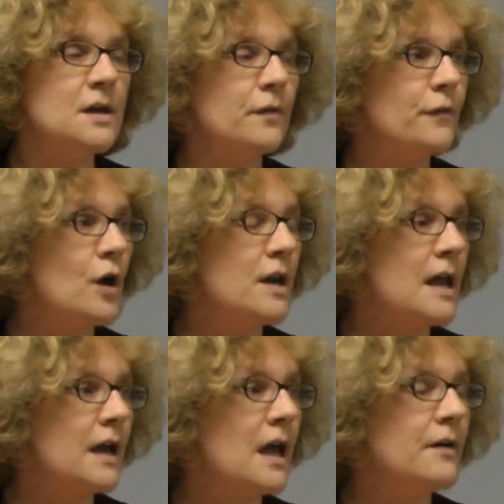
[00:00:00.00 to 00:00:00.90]
in South
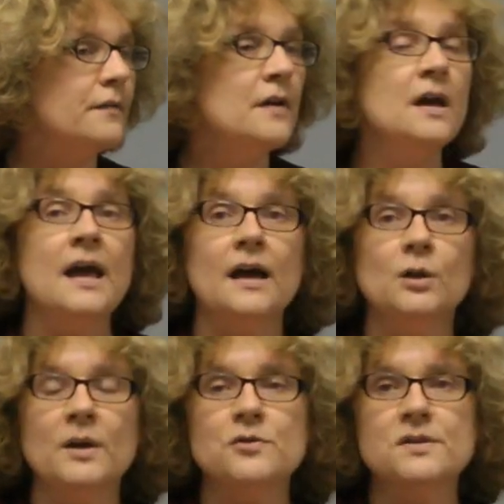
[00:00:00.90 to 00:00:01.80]
Frontenac have
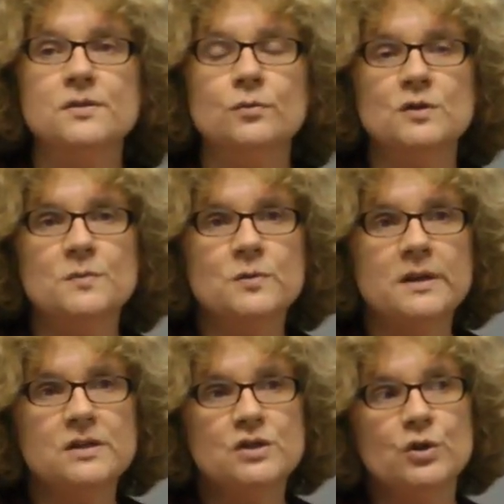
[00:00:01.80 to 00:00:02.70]
elementary schools
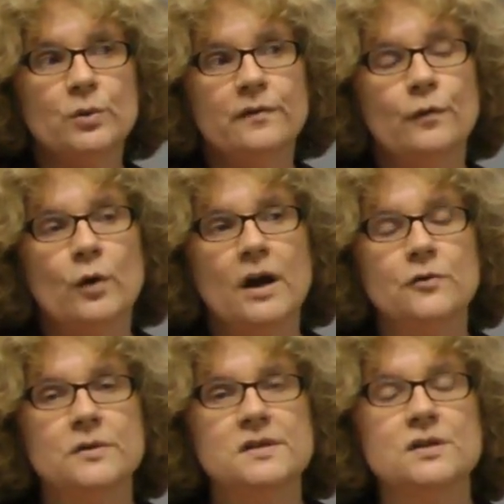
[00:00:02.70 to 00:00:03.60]
between 200 and
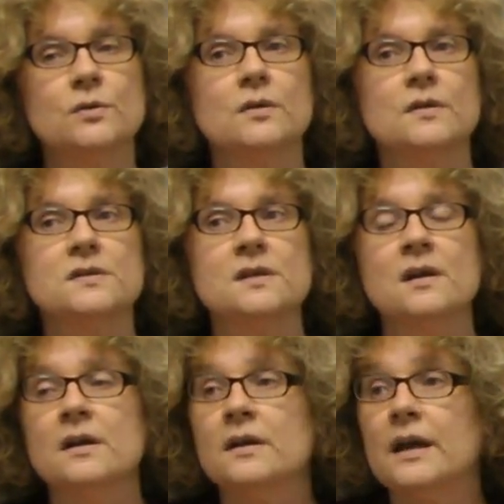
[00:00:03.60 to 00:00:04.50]
400
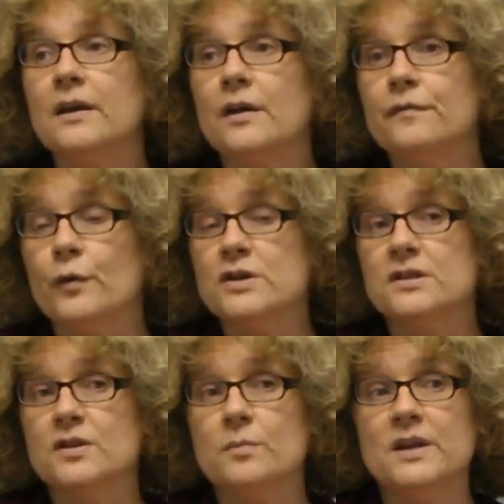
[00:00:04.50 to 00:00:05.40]
students. And
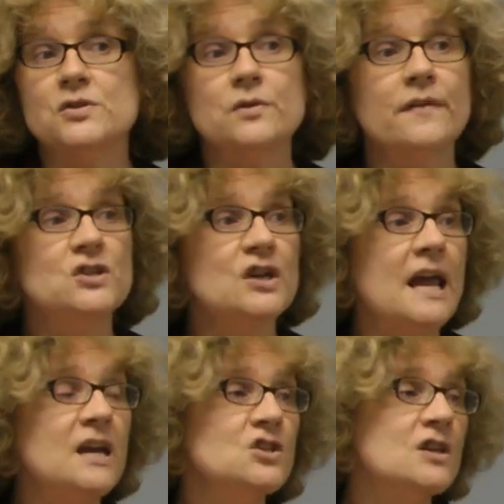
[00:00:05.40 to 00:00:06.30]
unfortunately, the Ministry of
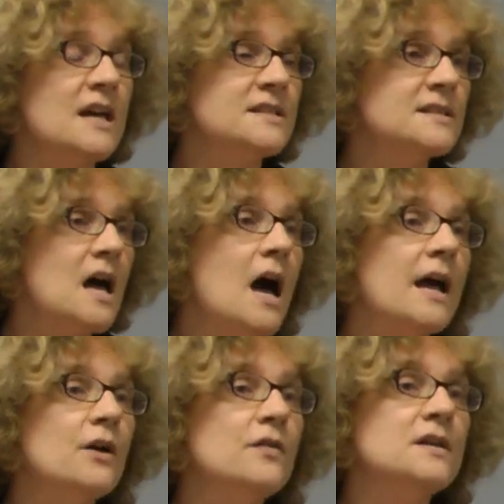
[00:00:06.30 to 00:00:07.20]
Education has its
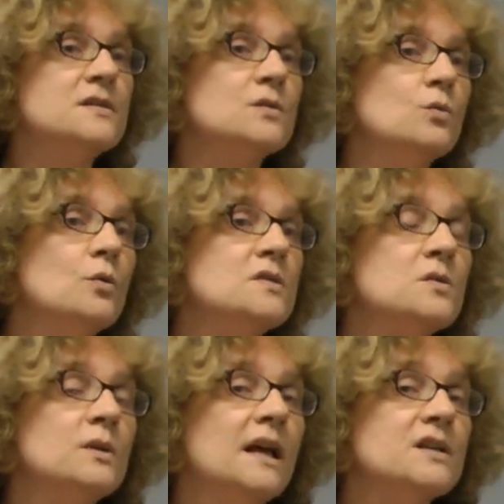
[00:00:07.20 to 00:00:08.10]
eye on these schools
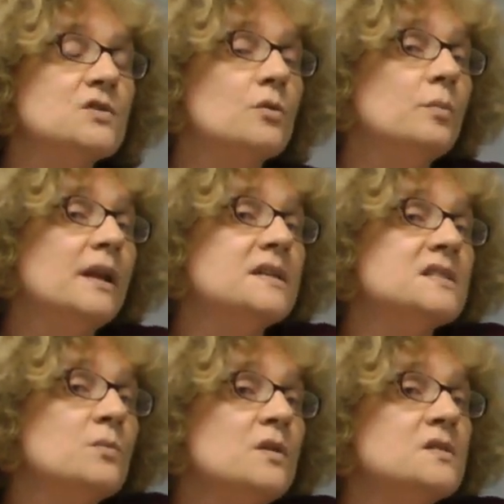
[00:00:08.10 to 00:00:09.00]
and would like to replace
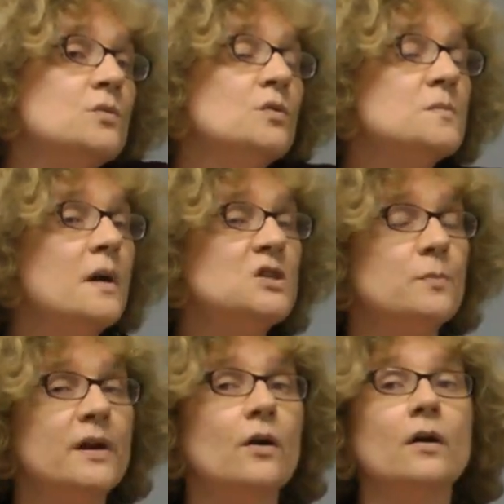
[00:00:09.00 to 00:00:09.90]
them with schools much
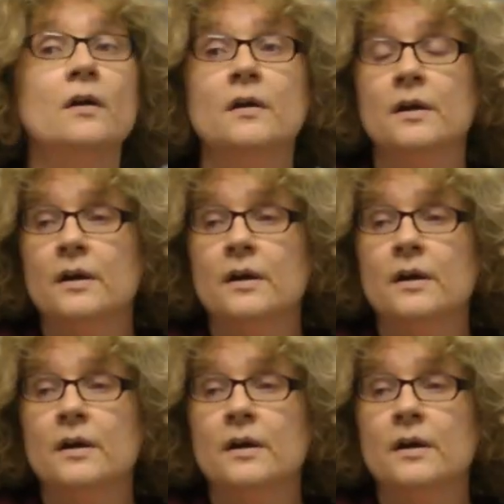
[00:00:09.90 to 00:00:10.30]
bigger.